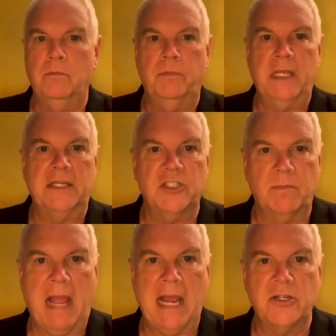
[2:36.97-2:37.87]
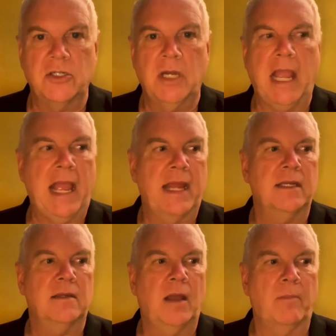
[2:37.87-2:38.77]
being smashed
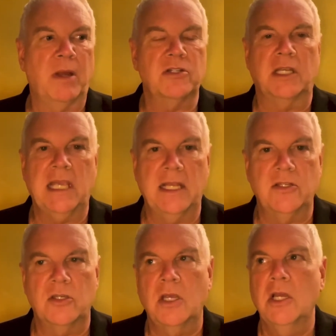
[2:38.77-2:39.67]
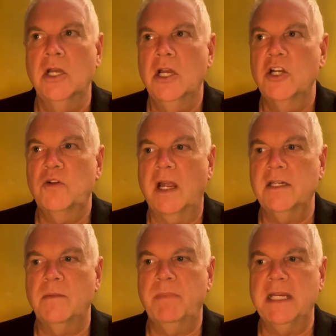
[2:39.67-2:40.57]
and a bunch of kids trying
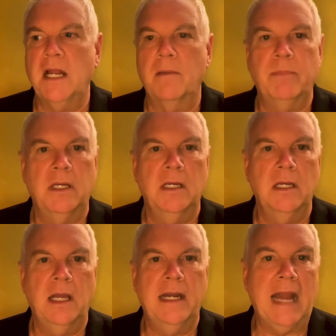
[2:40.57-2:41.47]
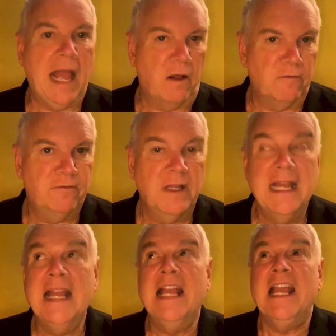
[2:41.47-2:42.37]
to beat up an elf
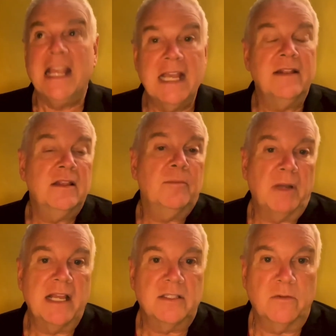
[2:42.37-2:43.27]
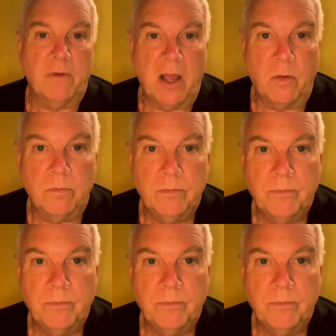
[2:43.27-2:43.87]
in the Blessed Realm,